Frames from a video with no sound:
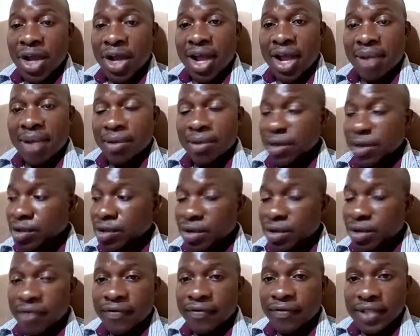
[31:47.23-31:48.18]
I'm going to
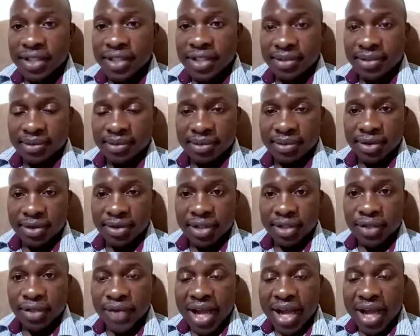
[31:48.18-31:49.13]
convince him so
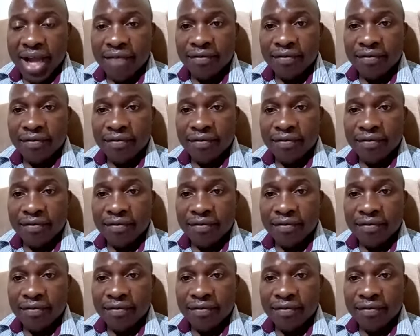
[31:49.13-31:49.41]
that we have